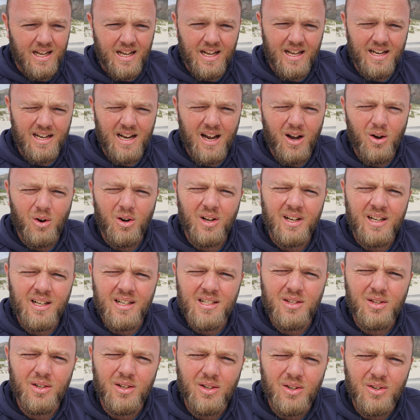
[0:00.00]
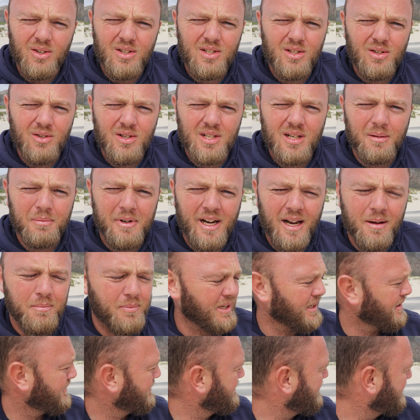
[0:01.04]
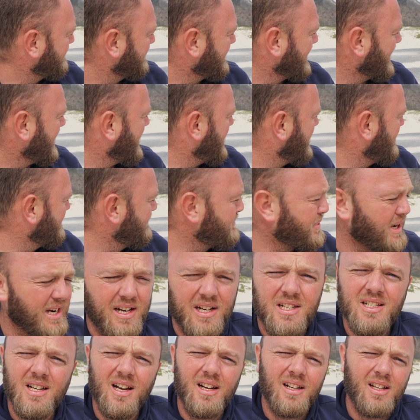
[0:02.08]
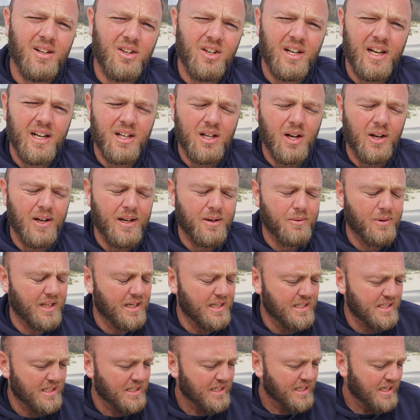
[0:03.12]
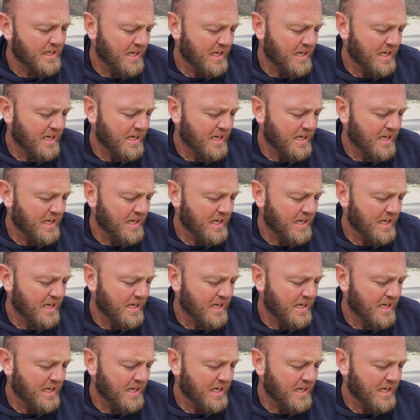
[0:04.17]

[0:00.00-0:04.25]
And now all it needs to do is do some camping. I'm pretty excited to get going with this.